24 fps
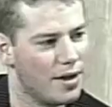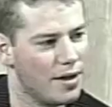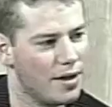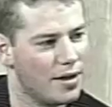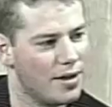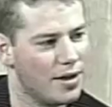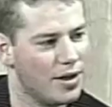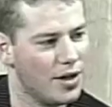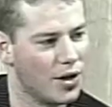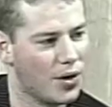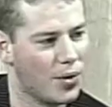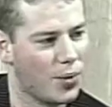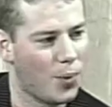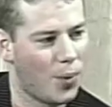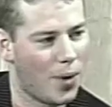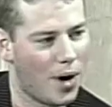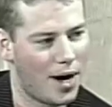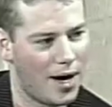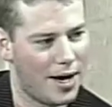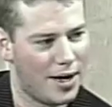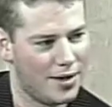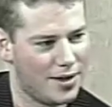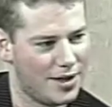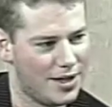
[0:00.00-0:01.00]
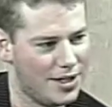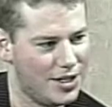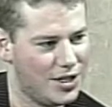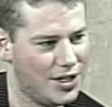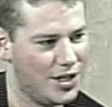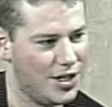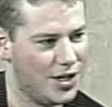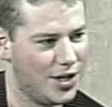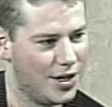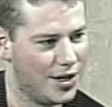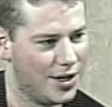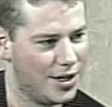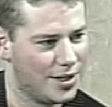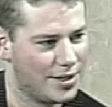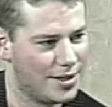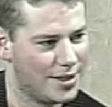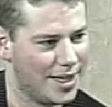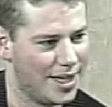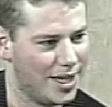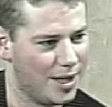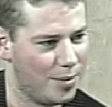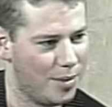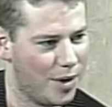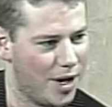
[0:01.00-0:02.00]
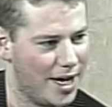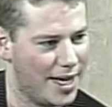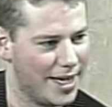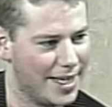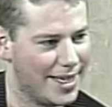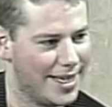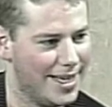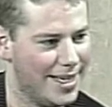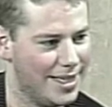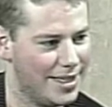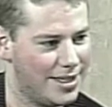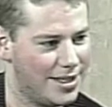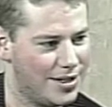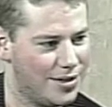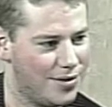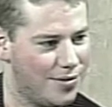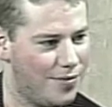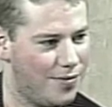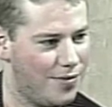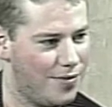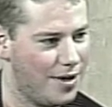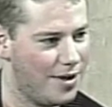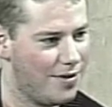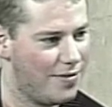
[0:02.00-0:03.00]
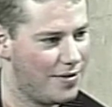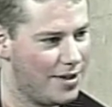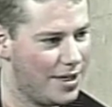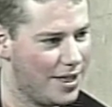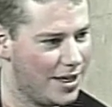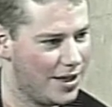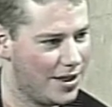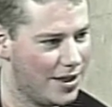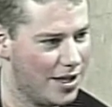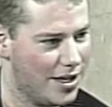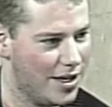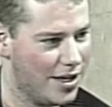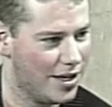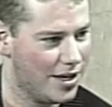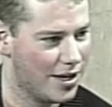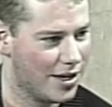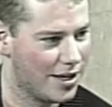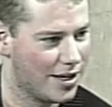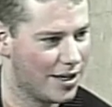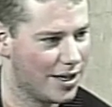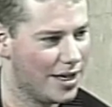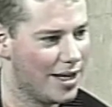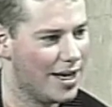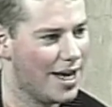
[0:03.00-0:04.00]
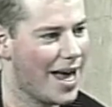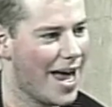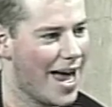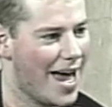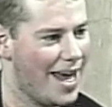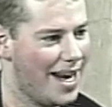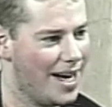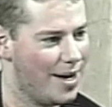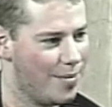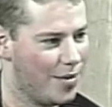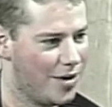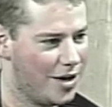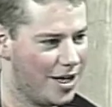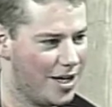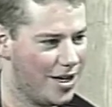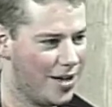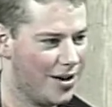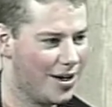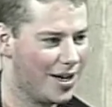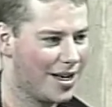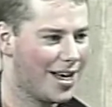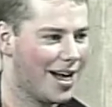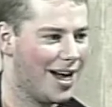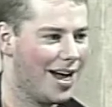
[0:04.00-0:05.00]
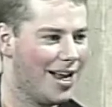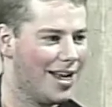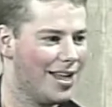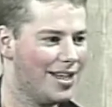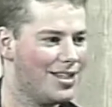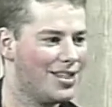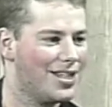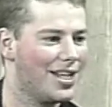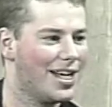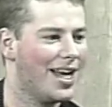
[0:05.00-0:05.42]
The choir this year is celebrating its 50th year at Emory Henry College.